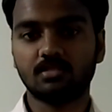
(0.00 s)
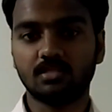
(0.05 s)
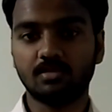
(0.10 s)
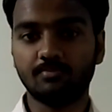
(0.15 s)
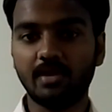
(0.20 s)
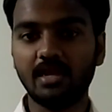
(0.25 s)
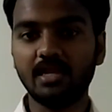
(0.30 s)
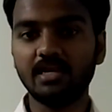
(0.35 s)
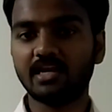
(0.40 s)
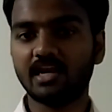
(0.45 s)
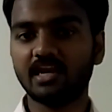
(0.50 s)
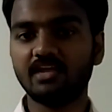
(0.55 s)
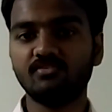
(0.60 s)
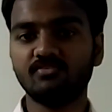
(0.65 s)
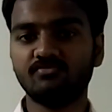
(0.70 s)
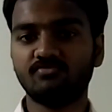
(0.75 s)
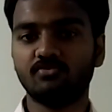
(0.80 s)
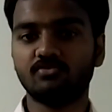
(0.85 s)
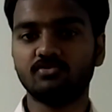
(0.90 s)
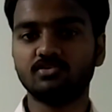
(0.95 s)
The main
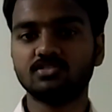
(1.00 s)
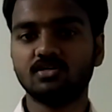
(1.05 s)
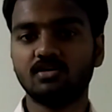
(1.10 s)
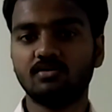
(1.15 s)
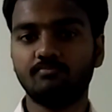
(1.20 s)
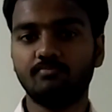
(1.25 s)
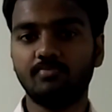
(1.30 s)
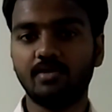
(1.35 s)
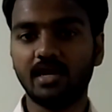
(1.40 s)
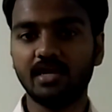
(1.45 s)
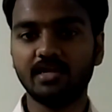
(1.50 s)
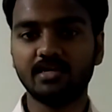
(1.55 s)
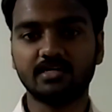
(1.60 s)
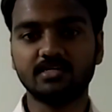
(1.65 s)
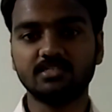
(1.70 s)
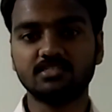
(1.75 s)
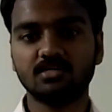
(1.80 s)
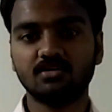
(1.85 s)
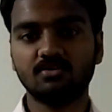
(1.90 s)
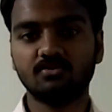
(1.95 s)
driving force behind
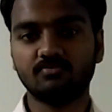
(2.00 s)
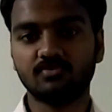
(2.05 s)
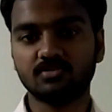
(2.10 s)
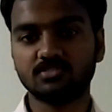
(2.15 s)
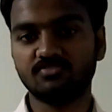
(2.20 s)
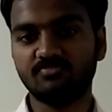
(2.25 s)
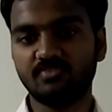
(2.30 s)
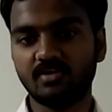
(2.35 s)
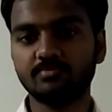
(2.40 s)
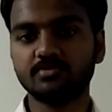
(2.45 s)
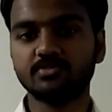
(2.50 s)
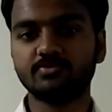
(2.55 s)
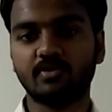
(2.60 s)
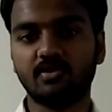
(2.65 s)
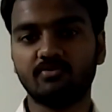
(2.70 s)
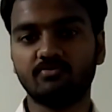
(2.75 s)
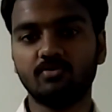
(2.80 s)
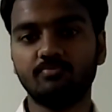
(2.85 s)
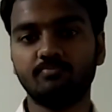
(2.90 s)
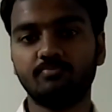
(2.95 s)
us was a famous
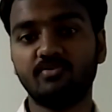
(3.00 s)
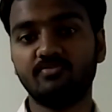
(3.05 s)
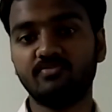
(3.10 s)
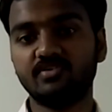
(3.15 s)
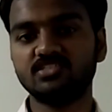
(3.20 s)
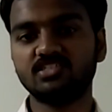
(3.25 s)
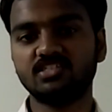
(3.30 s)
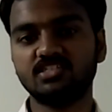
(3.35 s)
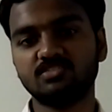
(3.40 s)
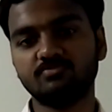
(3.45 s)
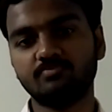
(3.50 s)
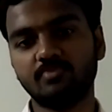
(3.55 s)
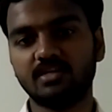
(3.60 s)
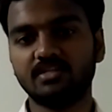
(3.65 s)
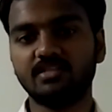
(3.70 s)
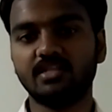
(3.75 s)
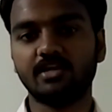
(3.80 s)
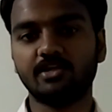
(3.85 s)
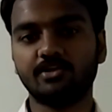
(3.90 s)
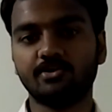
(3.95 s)
proverb, prevention is
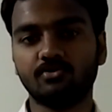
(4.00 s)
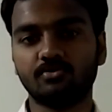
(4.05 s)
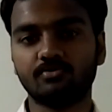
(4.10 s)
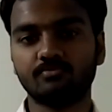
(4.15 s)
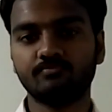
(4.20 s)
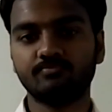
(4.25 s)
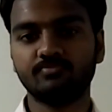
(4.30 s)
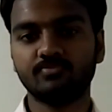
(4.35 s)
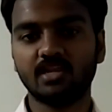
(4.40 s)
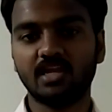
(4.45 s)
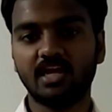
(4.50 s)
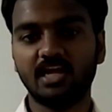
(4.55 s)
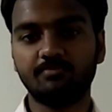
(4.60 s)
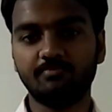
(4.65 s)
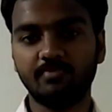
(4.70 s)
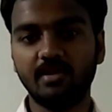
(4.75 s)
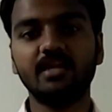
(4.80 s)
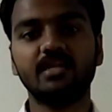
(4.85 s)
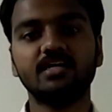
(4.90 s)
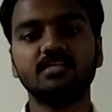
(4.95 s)
better than cure
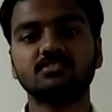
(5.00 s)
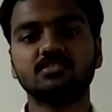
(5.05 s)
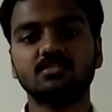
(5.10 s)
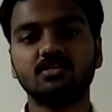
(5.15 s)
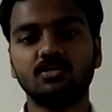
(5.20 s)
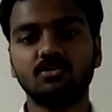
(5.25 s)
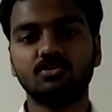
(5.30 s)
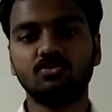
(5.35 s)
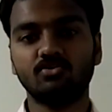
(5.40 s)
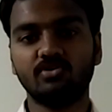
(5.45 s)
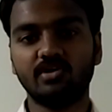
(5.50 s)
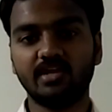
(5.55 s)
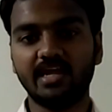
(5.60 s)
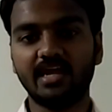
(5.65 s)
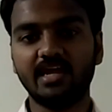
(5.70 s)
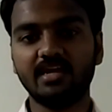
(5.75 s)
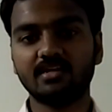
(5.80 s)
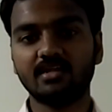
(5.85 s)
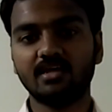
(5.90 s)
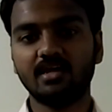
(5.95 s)
it made us to
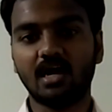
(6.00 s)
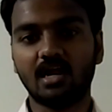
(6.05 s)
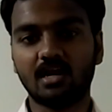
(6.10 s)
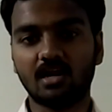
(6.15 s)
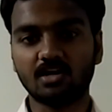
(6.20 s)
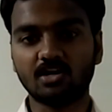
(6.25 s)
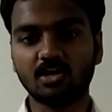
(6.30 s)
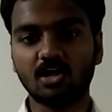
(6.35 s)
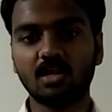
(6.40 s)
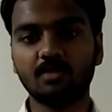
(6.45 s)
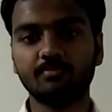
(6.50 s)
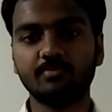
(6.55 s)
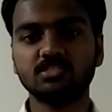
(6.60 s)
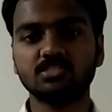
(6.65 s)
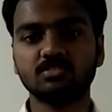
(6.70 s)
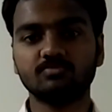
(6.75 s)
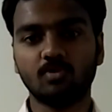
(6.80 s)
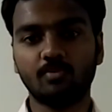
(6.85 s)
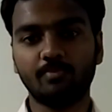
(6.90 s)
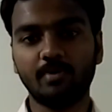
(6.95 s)
create an
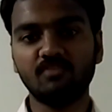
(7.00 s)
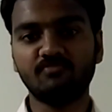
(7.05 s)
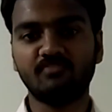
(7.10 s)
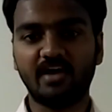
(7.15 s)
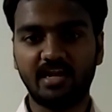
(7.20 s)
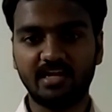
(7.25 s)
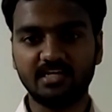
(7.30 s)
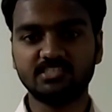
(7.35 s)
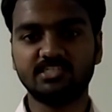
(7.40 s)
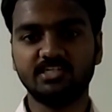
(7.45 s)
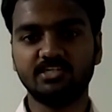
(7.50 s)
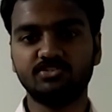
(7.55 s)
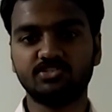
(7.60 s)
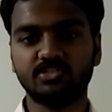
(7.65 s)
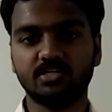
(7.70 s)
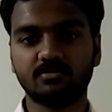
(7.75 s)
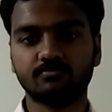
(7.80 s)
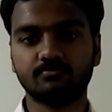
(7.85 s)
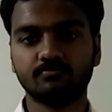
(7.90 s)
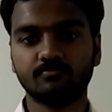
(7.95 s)
autonomous mobile fire
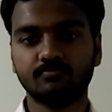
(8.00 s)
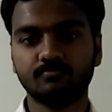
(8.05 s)
extinguisher.